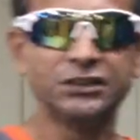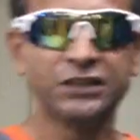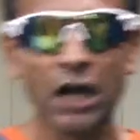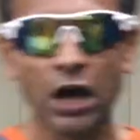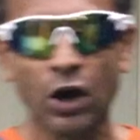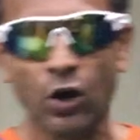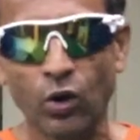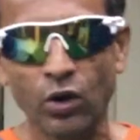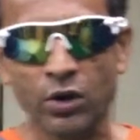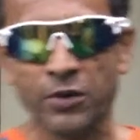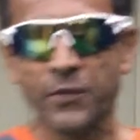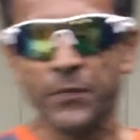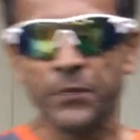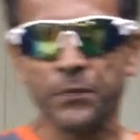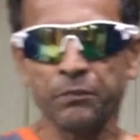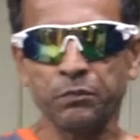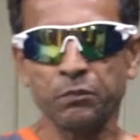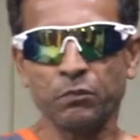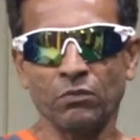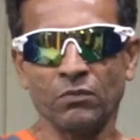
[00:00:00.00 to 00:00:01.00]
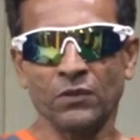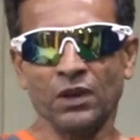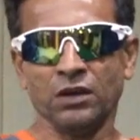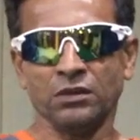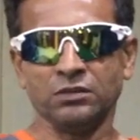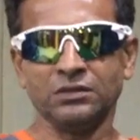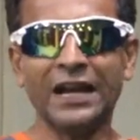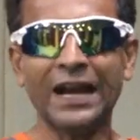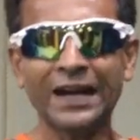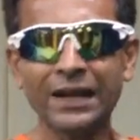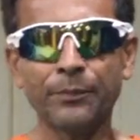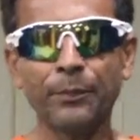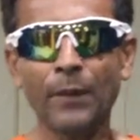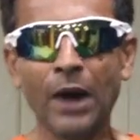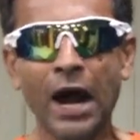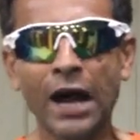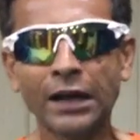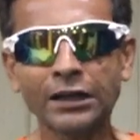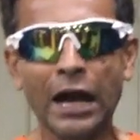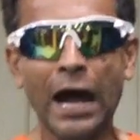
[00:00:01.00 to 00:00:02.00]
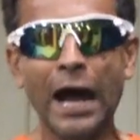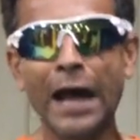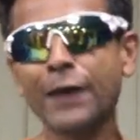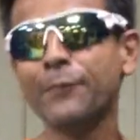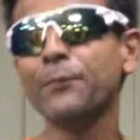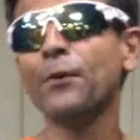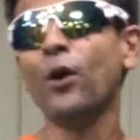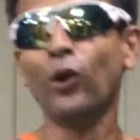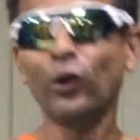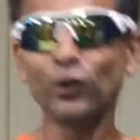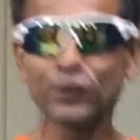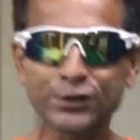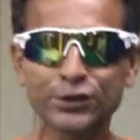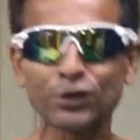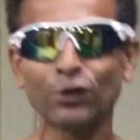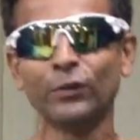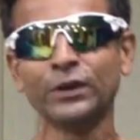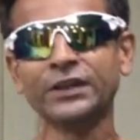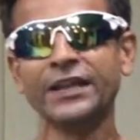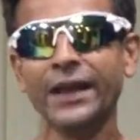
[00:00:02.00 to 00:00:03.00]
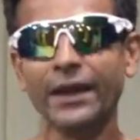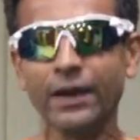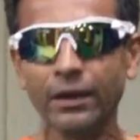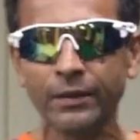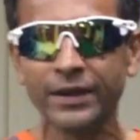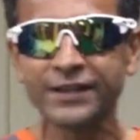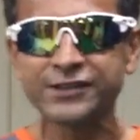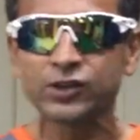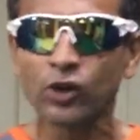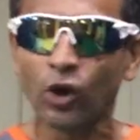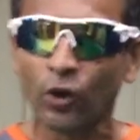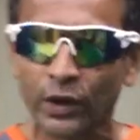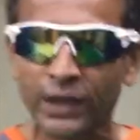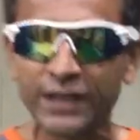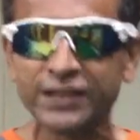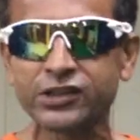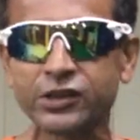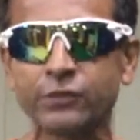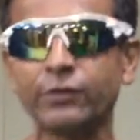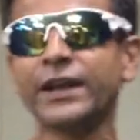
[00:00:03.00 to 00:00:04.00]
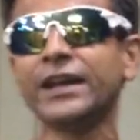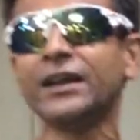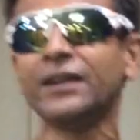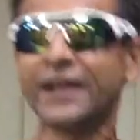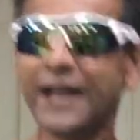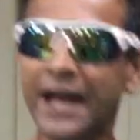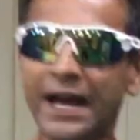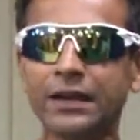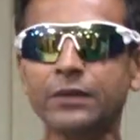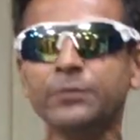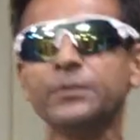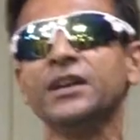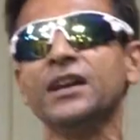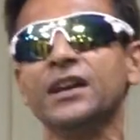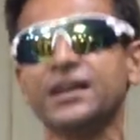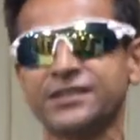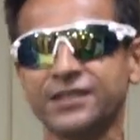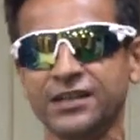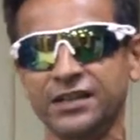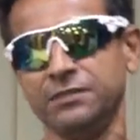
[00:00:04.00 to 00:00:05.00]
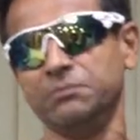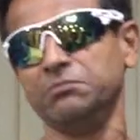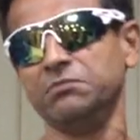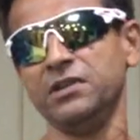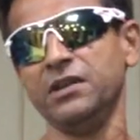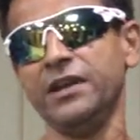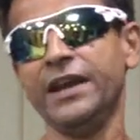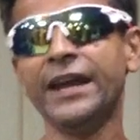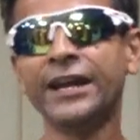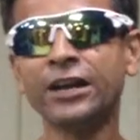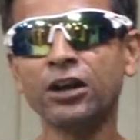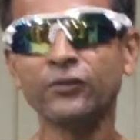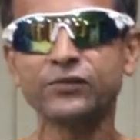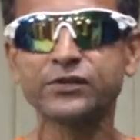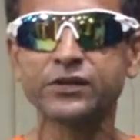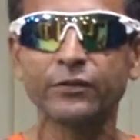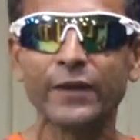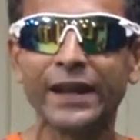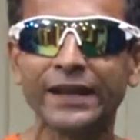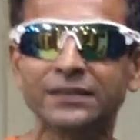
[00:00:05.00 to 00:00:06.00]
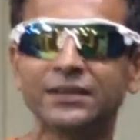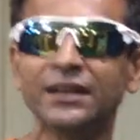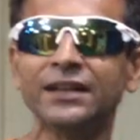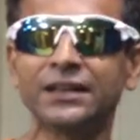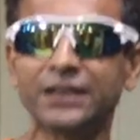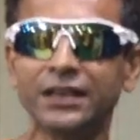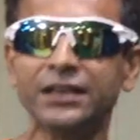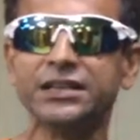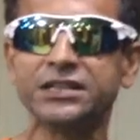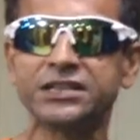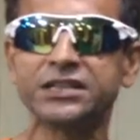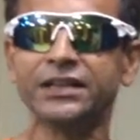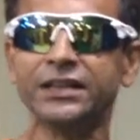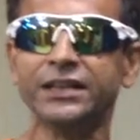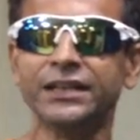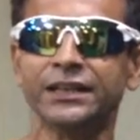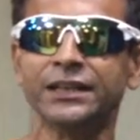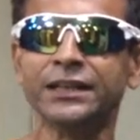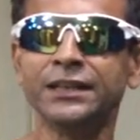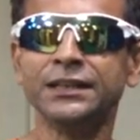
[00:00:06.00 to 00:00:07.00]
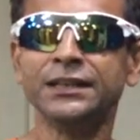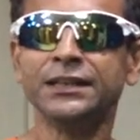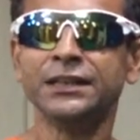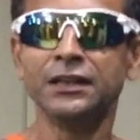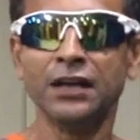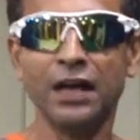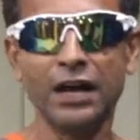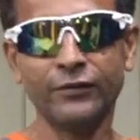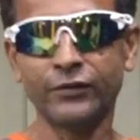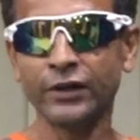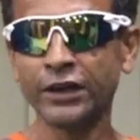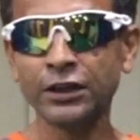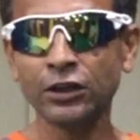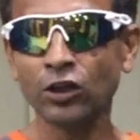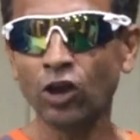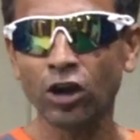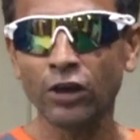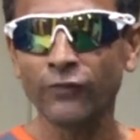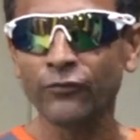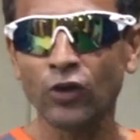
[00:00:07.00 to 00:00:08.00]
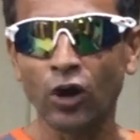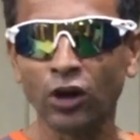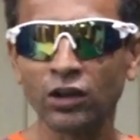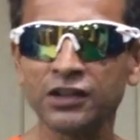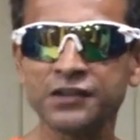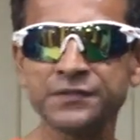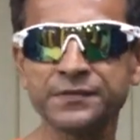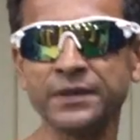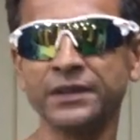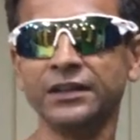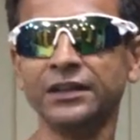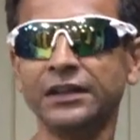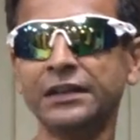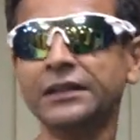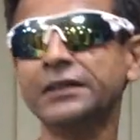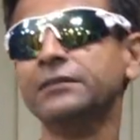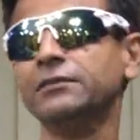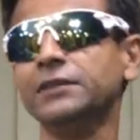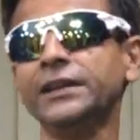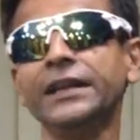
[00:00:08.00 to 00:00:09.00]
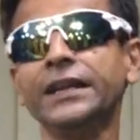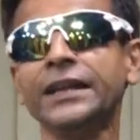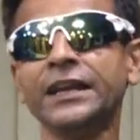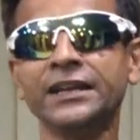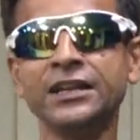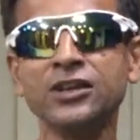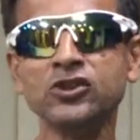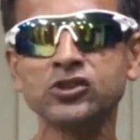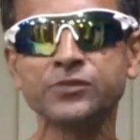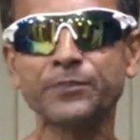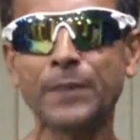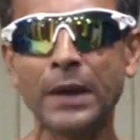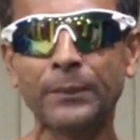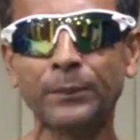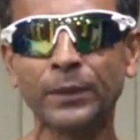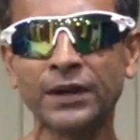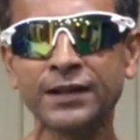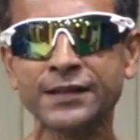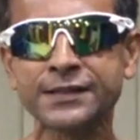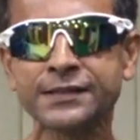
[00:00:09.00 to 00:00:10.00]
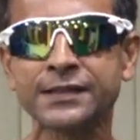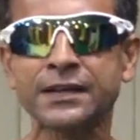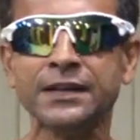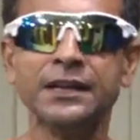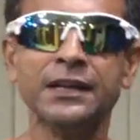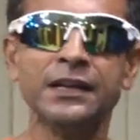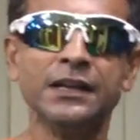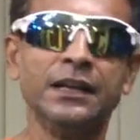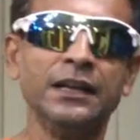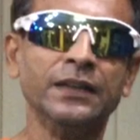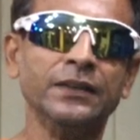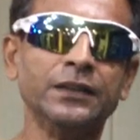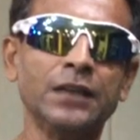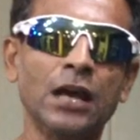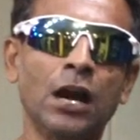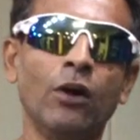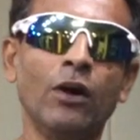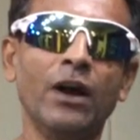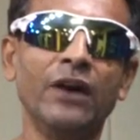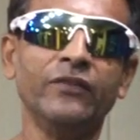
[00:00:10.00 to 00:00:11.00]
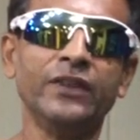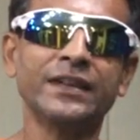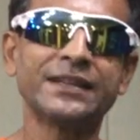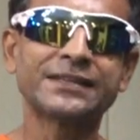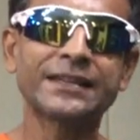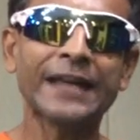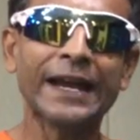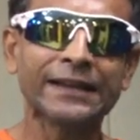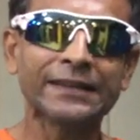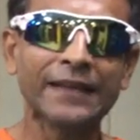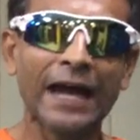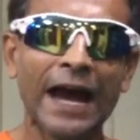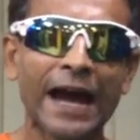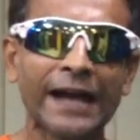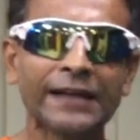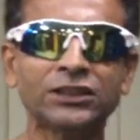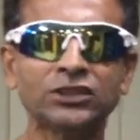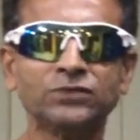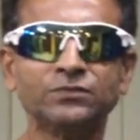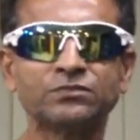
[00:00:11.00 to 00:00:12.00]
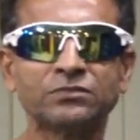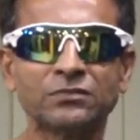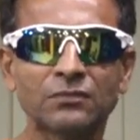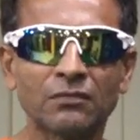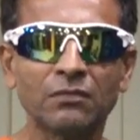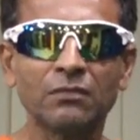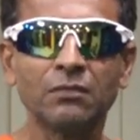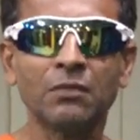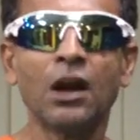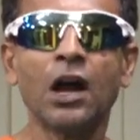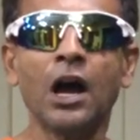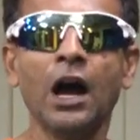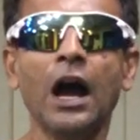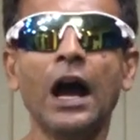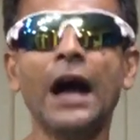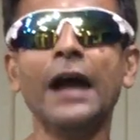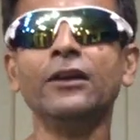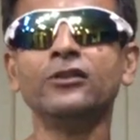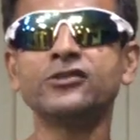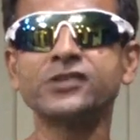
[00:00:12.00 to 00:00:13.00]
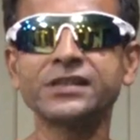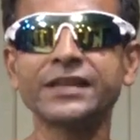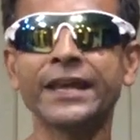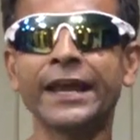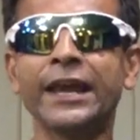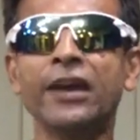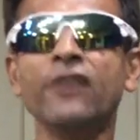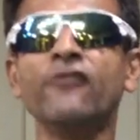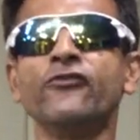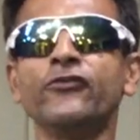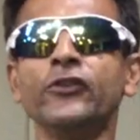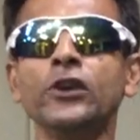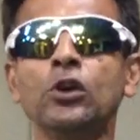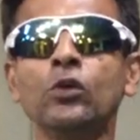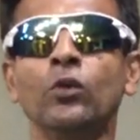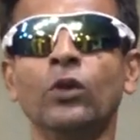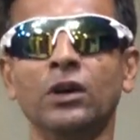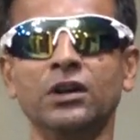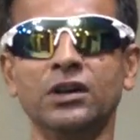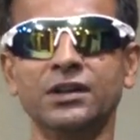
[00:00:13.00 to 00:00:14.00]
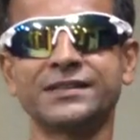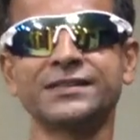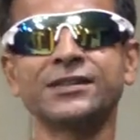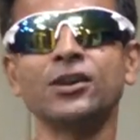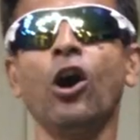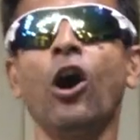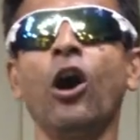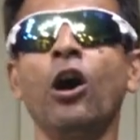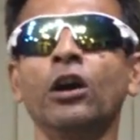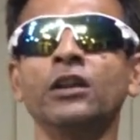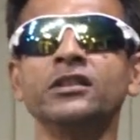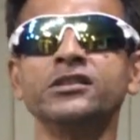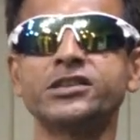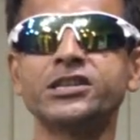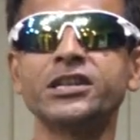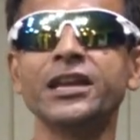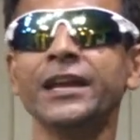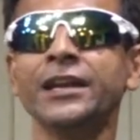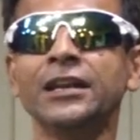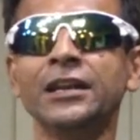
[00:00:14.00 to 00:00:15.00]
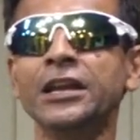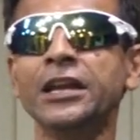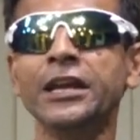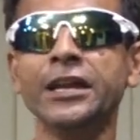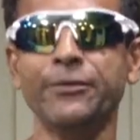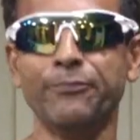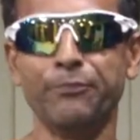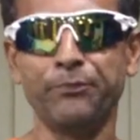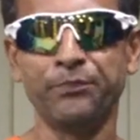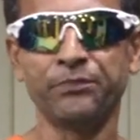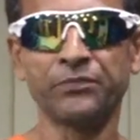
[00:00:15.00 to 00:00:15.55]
Now, that apart, I am also with the MS Dhoni's Cricket Academy as a head of strength and conditioning. I've written a lot of columns in leading newspapers. Now, having said that, I'd say a few words on GenLeap.